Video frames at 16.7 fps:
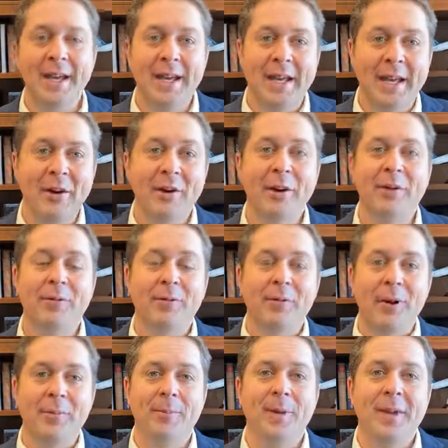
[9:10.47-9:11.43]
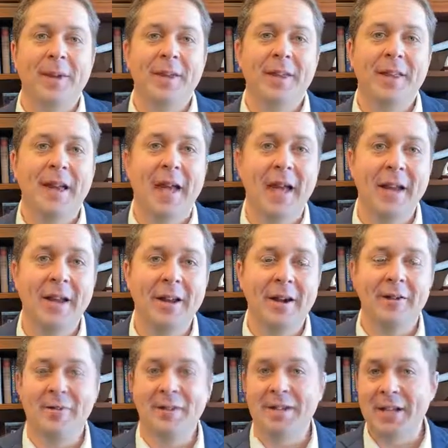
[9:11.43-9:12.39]
hearing from the head
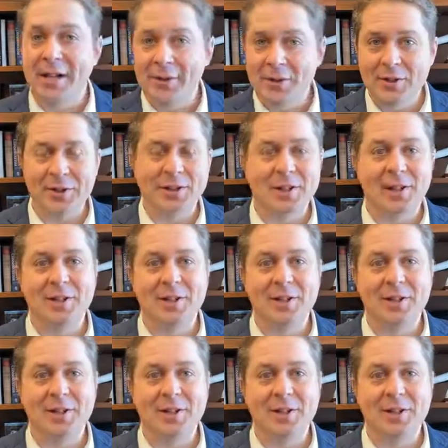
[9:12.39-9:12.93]
of intelligence